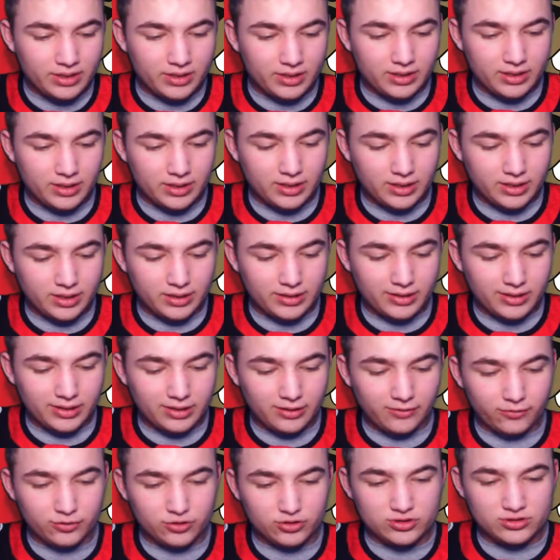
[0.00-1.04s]
in the
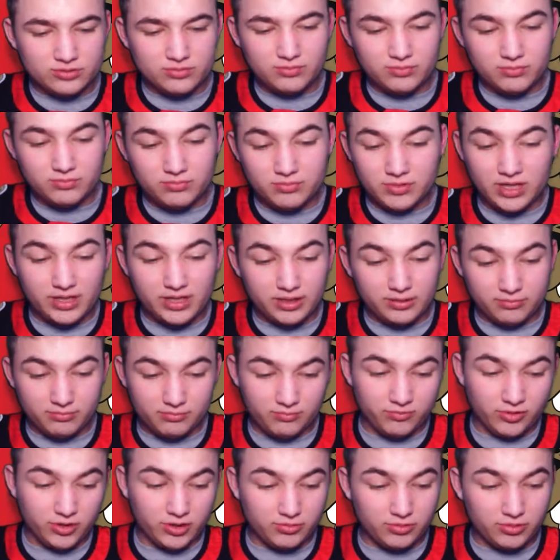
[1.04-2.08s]
first inning,
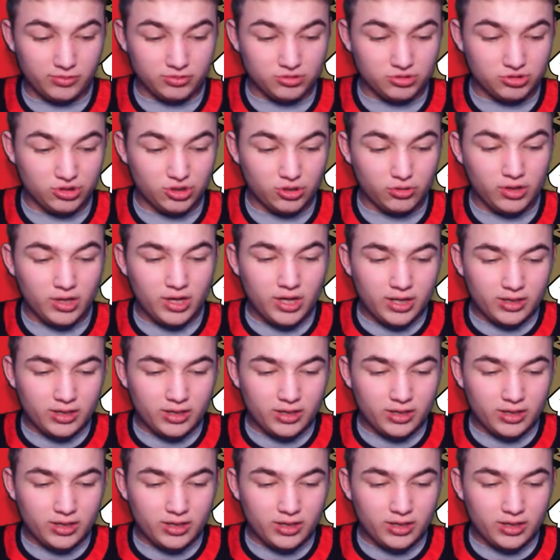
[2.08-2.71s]
for anyone who wants to know.